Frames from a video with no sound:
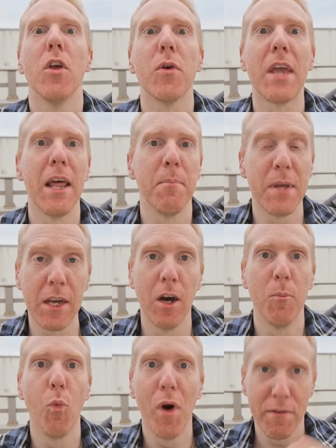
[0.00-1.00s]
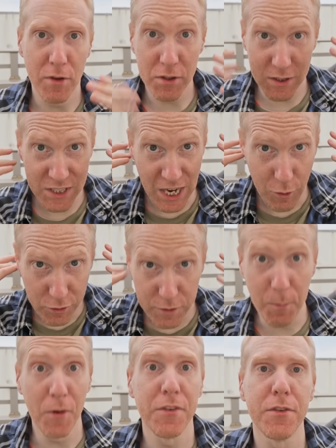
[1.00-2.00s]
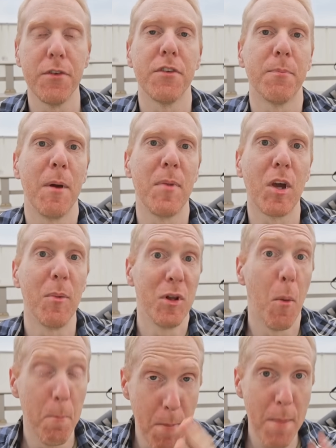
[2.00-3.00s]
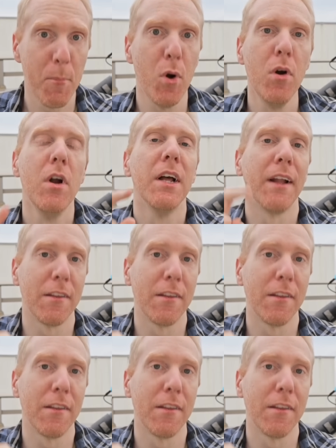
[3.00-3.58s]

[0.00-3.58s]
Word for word: you can become one of the channel sponsors by becoming a member.